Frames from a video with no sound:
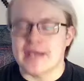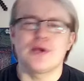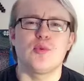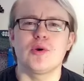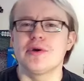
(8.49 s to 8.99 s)
got
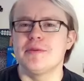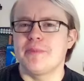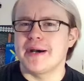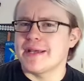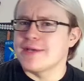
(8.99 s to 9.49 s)
awoken
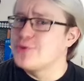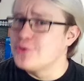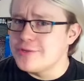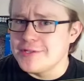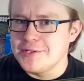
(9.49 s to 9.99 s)
by
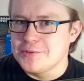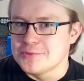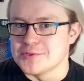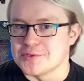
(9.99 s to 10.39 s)
good news,